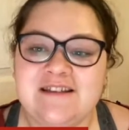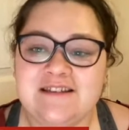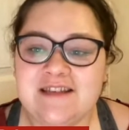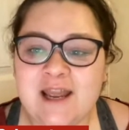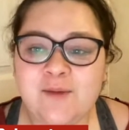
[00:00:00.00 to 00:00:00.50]

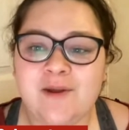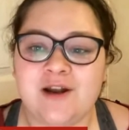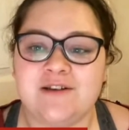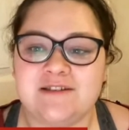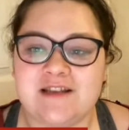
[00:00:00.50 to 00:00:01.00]
Today, we
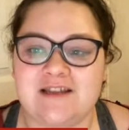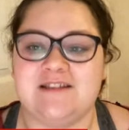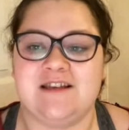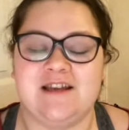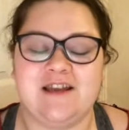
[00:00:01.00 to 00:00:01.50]
are
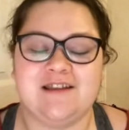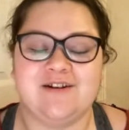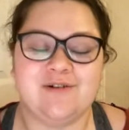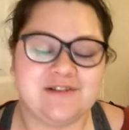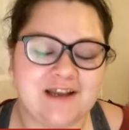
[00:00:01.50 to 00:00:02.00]
discussing
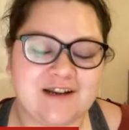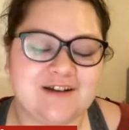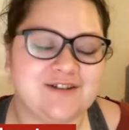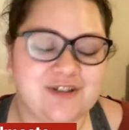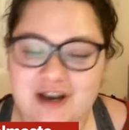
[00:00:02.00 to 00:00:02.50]

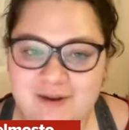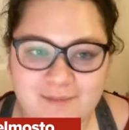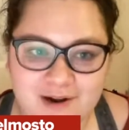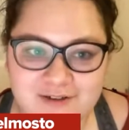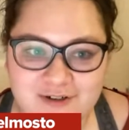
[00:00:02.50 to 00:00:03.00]
goaltenders
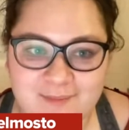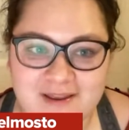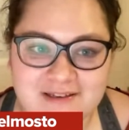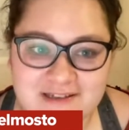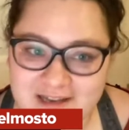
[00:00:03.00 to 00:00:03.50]
Jacob Markstrom
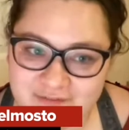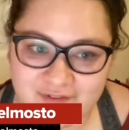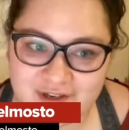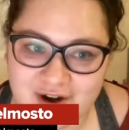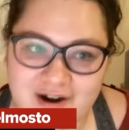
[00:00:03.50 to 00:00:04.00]
and Dan
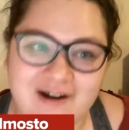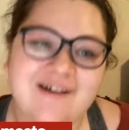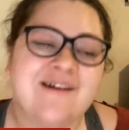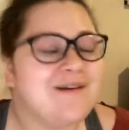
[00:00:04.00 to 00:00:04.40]
Vladar